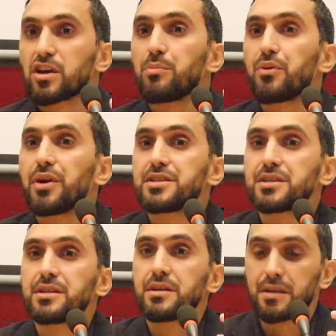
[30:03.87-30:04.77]

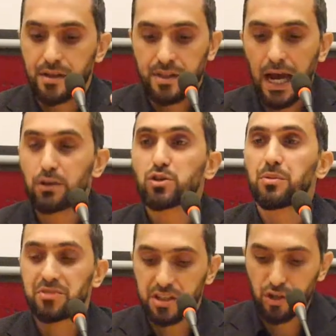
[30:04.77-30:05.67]
comparison, the outcome
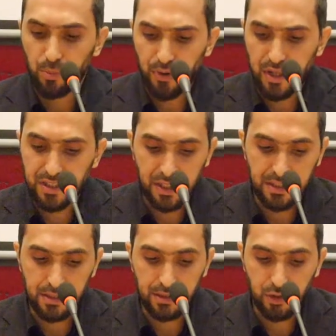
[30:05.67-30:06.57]
of this comparison,
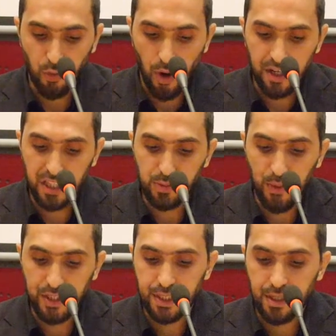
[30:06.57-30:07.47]
is a strong
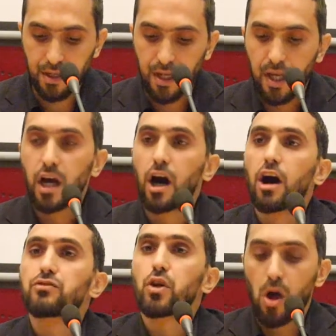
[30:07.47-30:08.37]
expression
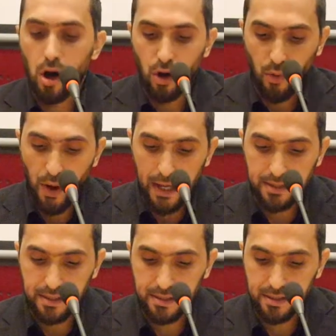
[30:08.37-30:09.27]
of the long
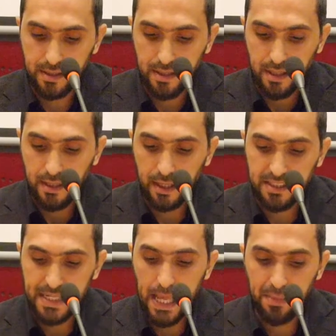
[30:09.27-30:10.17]
crisis that
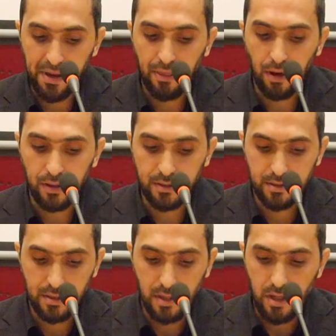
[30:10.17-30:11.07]
Islamic
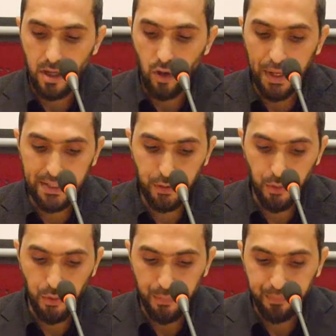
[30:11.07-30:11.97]
thought went through.